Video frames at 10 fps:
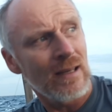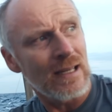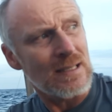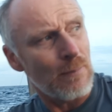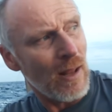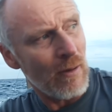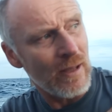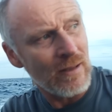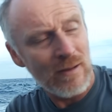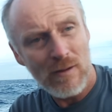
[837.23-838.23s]
It's
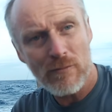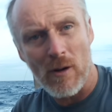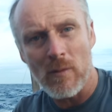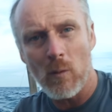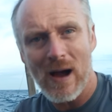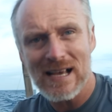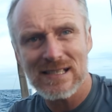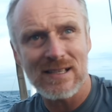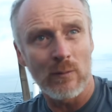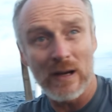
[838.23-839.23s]
blowing from the
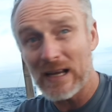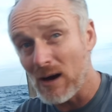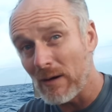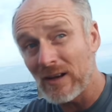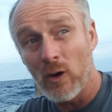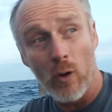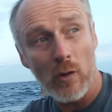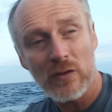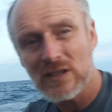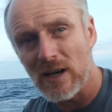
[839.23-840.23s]
west and we're going
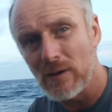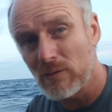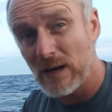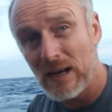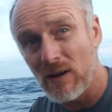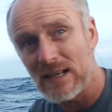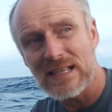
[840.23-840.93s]
north, so really nice